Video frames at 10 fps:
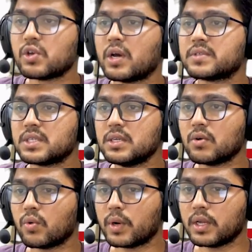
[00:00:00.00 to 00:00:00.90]
as you have
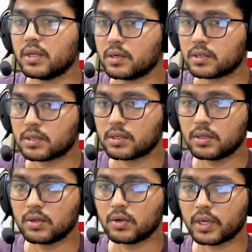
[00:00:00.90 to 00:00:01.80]
seen over here.
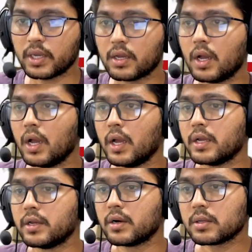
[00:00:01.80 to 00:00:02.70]
Okay,
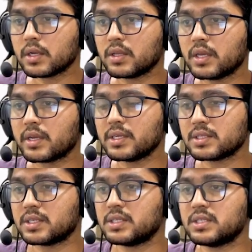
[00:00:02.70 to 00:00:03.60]
here the thing
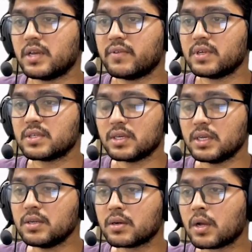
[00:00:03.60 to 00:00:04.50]
is, it is saving
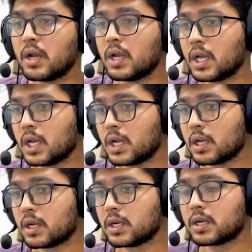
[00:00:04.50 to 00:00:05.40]
in
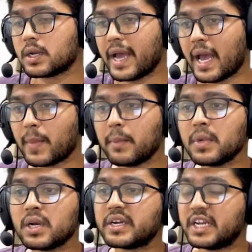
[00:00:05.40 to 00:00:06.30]

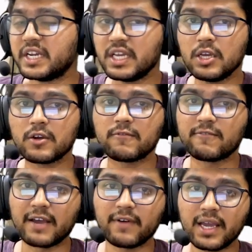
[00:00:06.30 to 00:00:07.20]
MM DD
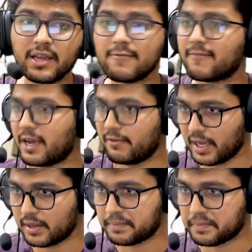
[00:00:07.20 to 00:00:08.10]
YY
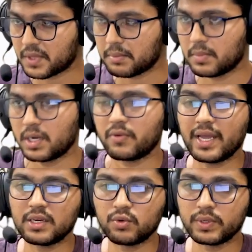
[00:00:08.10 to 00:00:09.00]
YY. But
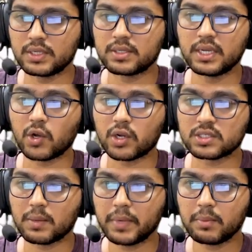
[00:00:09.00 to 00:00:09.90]
when you will hit
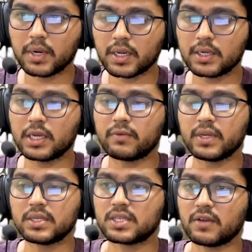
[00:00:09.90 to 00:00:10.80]
on submit button, it
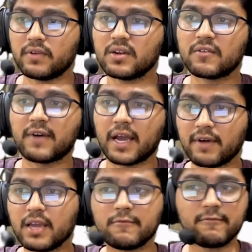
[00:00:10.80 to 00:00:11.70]
will save in
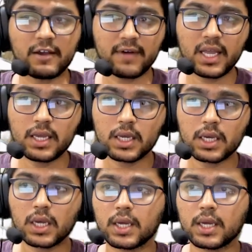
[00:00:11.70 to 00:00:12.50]
YY YY,